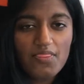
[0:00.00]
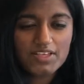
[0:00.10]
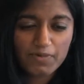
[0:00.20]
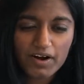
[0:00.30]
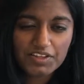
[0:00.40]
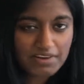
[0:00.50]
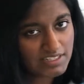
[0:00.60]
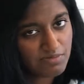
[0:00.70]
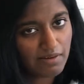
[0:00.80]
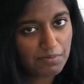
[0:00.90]
That's part of the
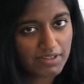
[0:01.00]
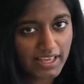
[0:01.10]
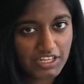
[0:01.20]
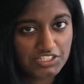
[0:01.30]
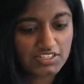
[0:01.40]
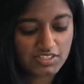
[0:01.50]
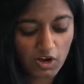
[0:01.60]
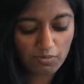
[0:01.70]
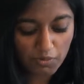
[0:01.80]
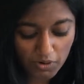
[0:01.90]
reason why replication is
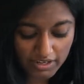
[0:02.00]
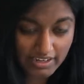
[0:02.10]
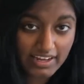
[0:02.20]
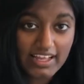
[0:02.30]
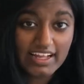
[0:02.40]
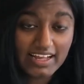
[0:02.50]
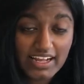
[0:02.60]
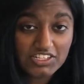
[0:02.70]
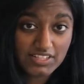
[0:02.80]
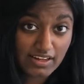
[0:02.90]
so important.
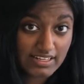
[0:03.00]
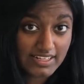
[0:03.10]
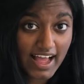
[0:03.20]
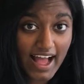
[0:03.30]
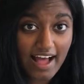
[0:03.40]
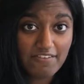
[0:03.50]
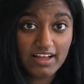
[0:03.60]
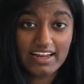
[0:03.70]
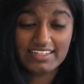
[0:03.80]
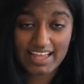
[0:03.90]
Each cell needs to have
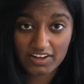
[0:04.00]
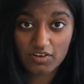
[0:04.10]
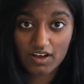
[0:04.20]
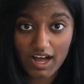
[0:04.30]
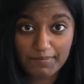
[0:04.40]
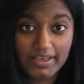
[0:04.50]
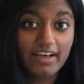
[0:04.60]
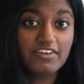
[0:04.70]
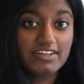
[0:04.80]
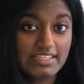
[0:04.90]
an identical copy
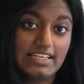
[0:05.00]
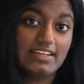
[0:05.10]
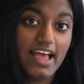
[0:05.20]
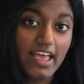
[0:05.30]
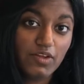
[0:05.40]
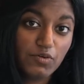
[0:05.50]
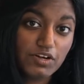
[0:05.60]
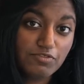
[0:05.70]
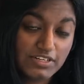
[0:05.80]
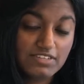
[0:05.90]
of your DNA in
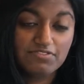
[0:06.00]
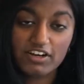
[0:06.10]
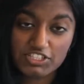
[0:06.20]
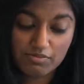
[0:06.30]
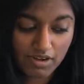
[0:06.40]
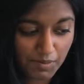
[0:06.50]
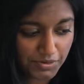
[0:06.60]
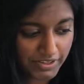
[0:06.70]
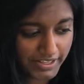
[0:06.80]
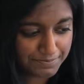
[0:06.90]
order for it to function
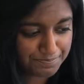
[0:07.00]
properly.